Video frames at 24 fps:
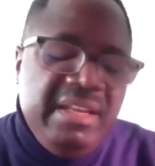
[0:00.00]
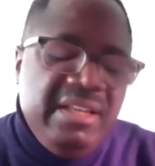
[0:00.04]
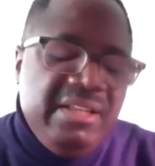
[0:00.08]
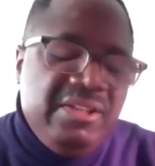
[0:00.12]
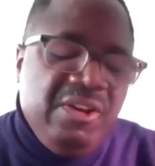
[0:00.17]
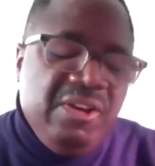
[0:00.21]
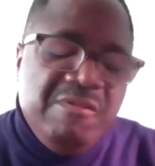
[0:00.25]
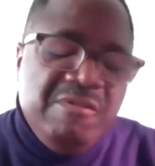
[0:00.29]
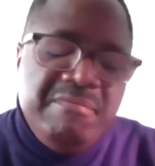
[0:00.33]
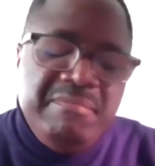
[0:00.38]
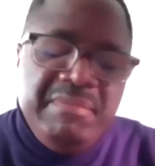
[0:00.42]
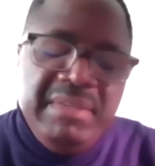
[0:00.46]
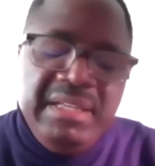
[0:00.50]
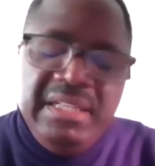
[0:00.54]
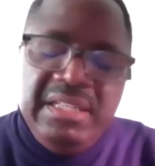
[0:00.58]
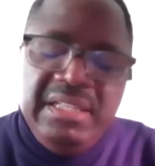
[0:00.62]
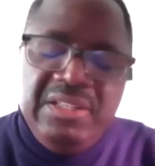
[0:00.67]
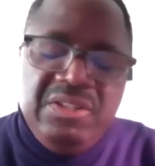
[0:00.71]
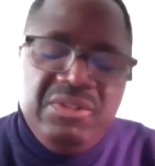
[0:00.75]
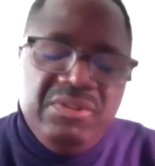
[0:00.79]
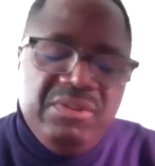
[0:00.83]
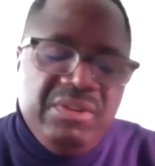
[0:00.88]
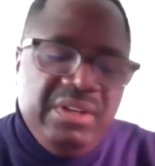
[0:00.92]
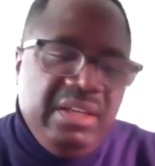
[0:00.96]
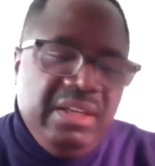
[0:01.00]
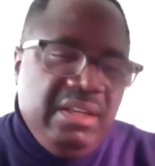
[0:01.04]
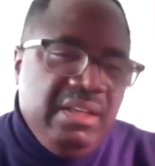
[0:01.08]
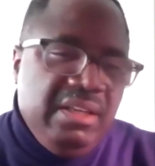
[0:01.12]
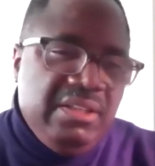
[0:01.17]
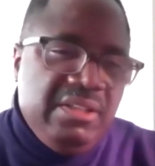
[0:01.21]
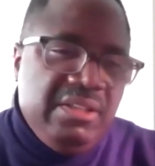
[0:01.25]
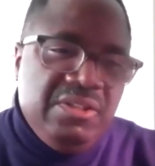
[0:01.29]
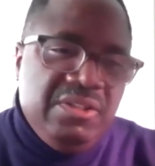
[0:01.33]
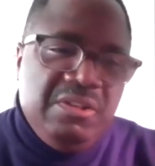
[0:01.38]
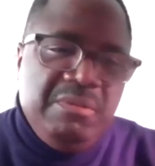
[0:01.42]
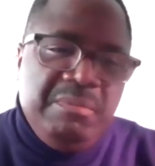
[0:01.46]
his whole ministry
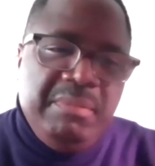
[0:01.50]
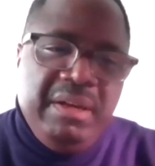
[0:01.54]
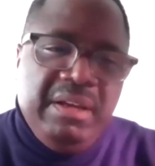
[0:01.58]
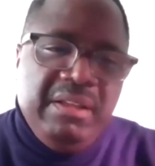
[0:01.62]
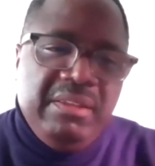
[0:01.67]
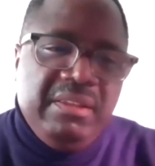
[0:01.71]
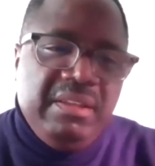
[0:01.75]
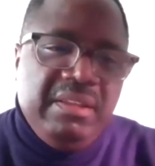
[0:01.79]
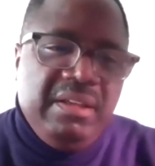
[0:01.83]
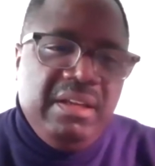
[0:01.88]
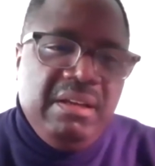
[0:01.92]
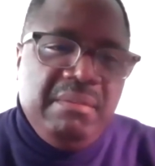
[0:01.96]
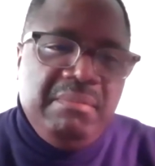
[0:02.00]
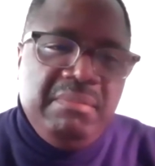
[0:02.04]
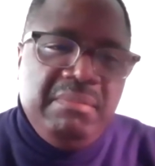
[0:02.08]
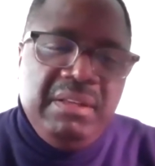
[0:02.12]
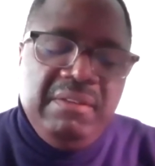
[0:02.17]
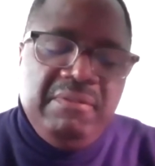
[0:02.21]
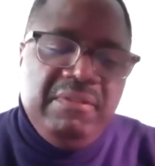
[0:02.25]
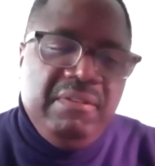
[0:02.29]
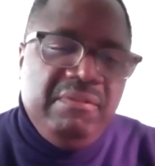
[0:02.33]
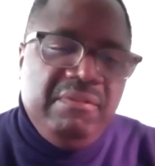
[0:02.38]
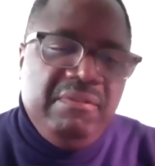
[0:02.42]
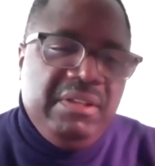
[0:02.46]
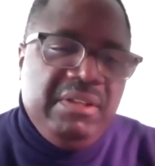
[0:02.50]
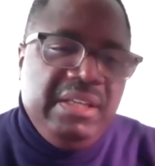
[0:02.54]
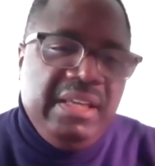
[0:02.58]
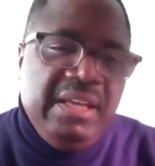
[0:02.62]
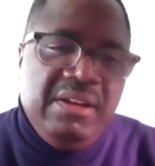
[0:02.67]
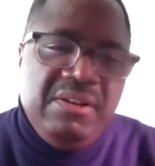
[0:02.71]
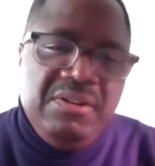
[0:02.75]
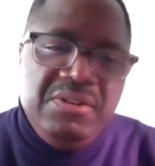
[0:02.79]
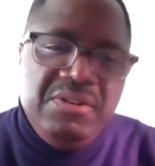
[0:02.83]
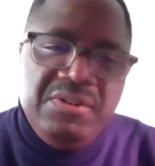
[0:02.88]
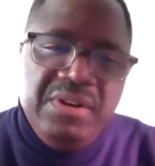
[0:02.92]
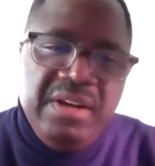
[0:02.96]
is about the uplift of the
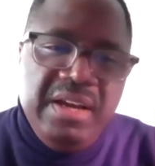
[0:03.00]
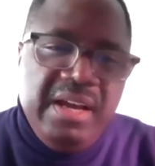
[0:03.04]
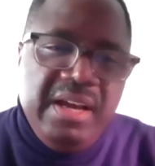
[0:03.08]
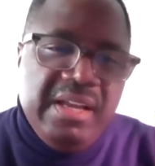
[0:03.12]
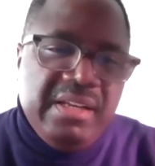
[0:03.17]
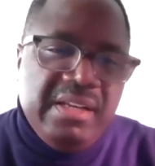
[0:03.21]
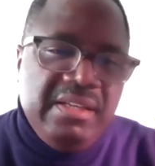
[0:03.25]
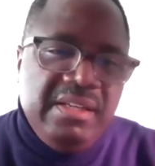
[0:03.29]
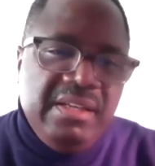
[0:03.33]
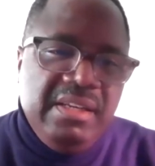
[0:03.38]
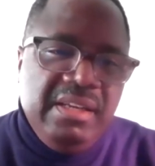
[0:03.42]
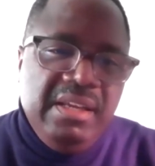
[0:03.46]
downtrodden.